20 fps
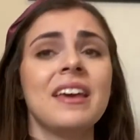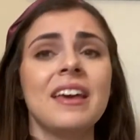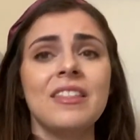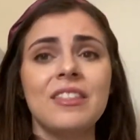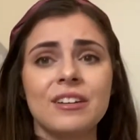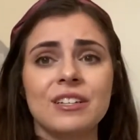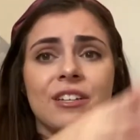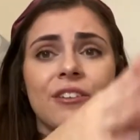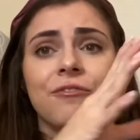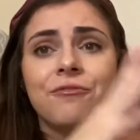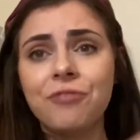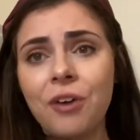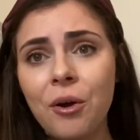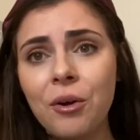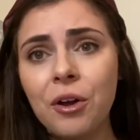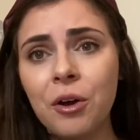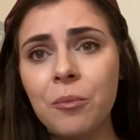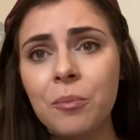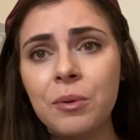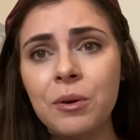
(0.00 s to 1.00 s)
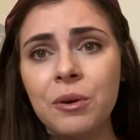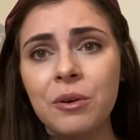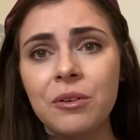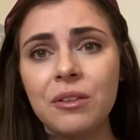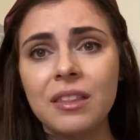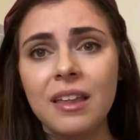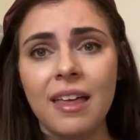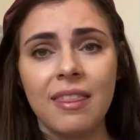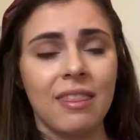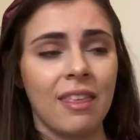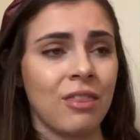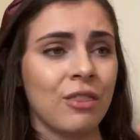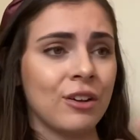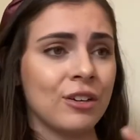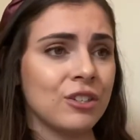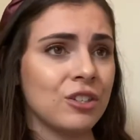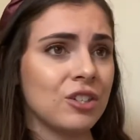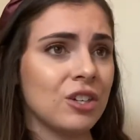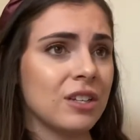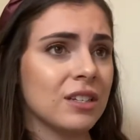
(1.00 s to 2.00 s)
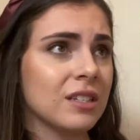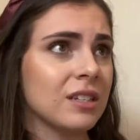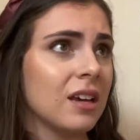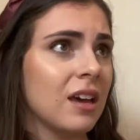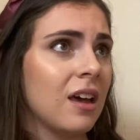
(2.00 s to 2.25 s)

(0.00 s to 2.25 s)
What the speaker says: There's a photo booth, and then there's just